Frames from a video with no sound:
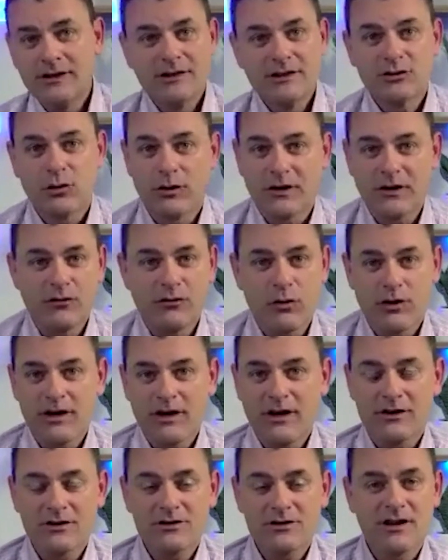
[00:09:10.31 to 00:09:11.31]
24
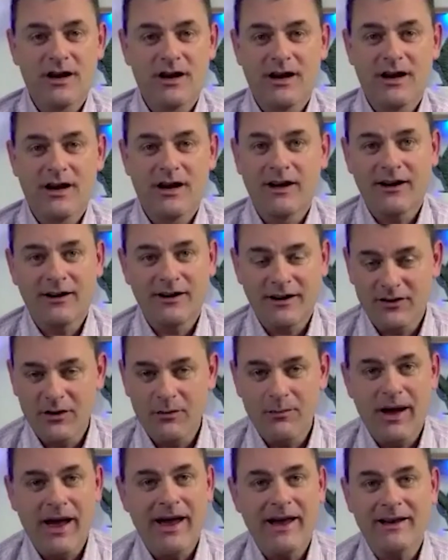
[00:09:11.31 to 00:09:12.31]
years uh, carrying the
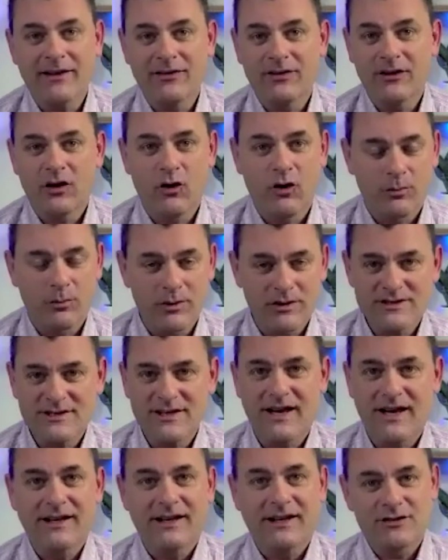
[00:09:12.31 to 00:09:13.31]
bag in the corporate
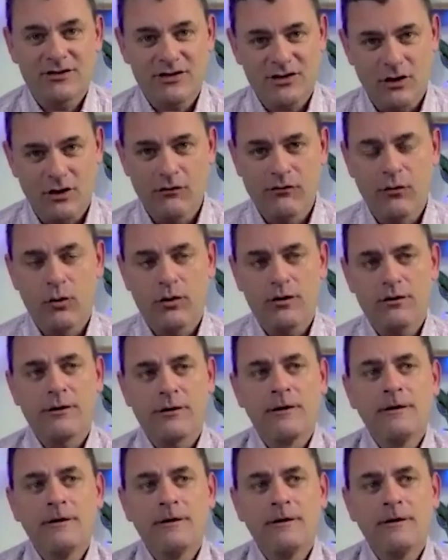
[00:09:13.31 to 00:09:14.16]
setting and so forth.